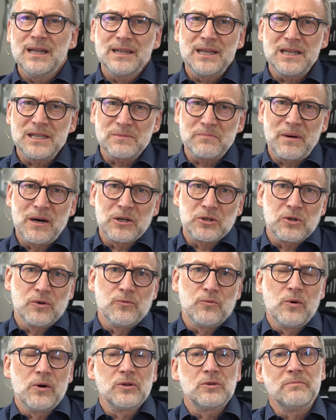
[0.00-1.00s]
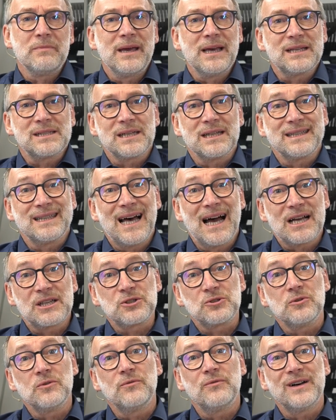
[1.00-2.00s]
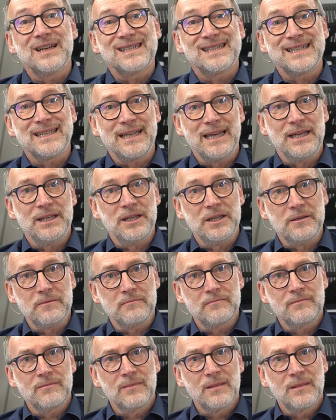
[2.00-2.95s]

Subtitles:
That is part of what makes a DAX so fascinating.